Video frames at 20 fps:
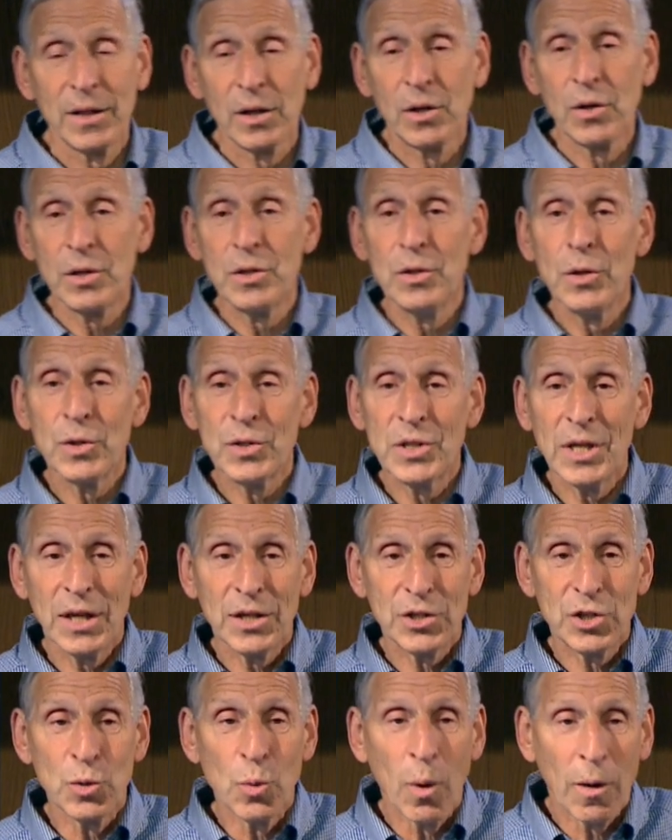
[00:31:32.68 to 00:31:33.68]
And the good news
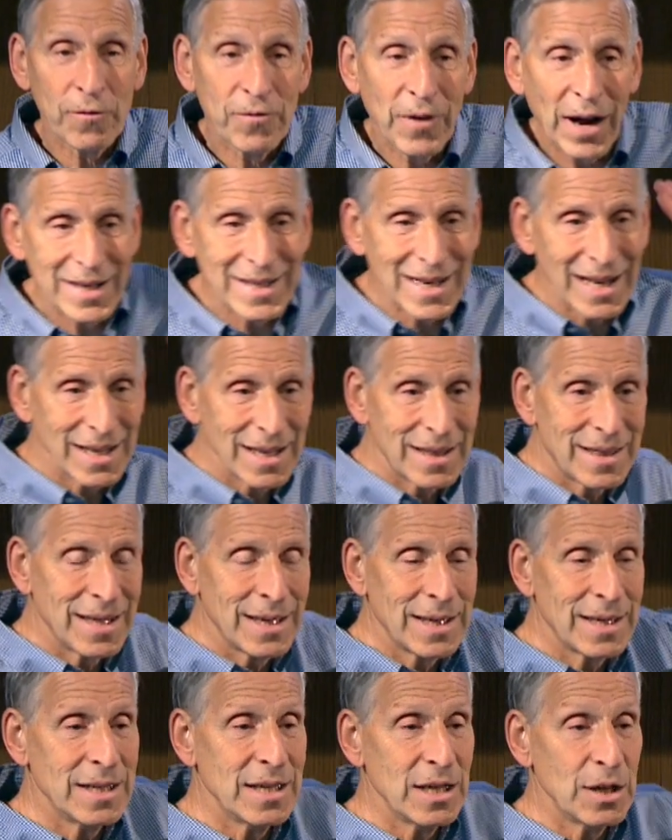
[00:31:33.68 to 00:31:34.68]
is you won't find
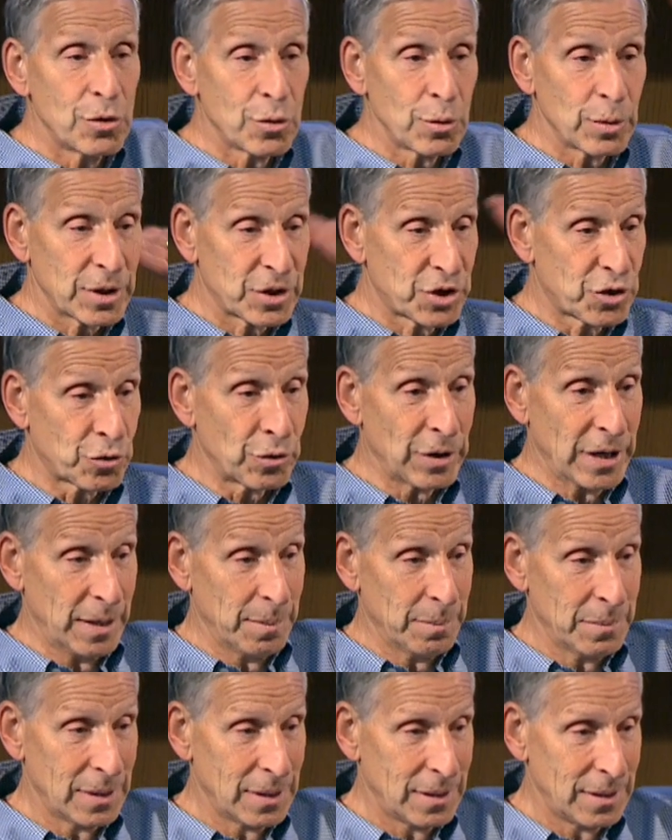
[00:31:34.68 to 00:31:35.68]
anything in either
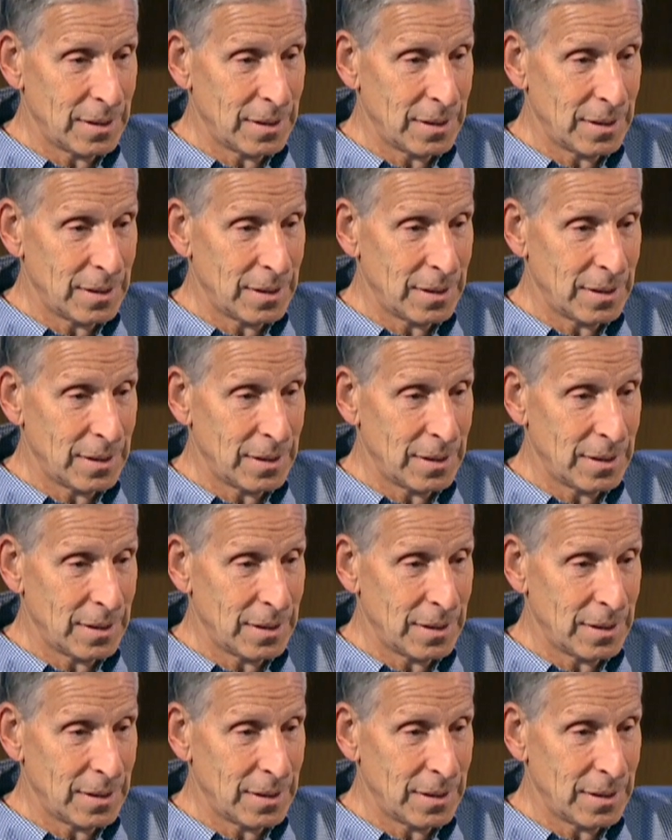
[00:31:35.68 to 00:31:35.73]
extreme.